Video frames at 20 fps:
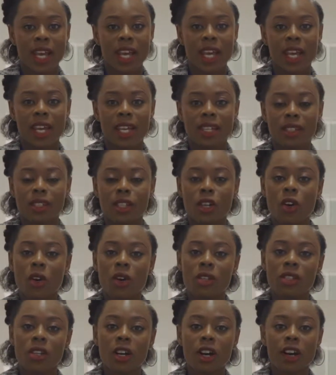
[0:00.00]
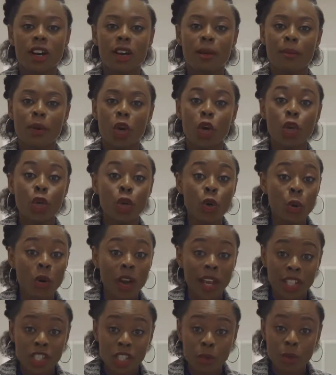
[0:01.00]
It's got a lower
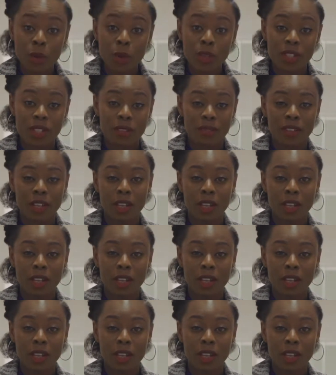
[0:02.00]
explosive